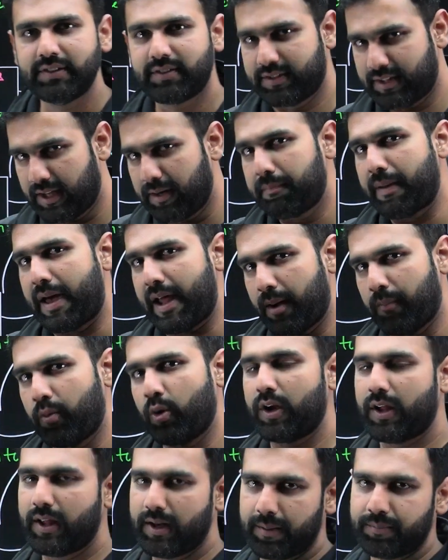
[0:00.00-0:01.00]
then
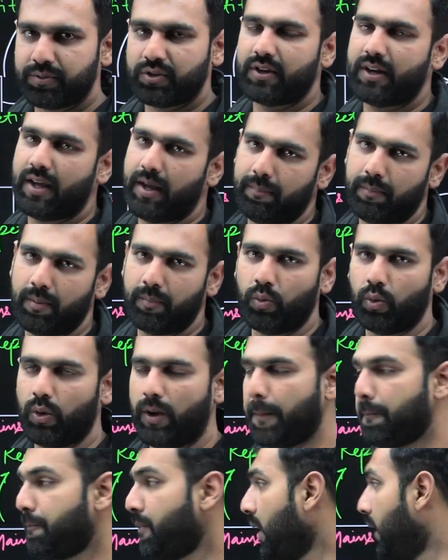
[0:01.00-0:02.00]
parabola, ellipse, and hyperbola.
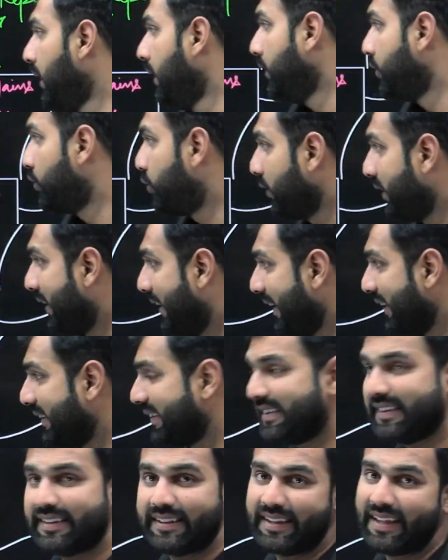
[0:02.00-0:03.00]
So yes,
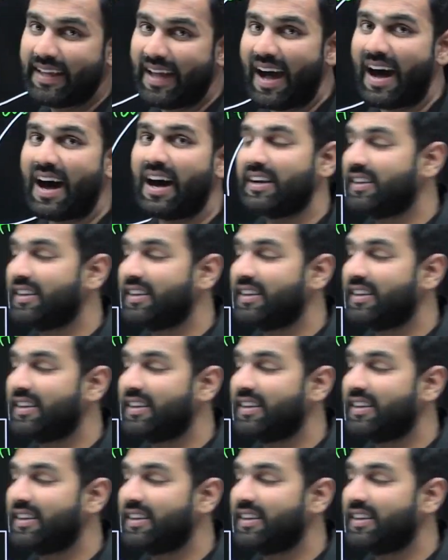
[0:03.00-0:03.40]
they are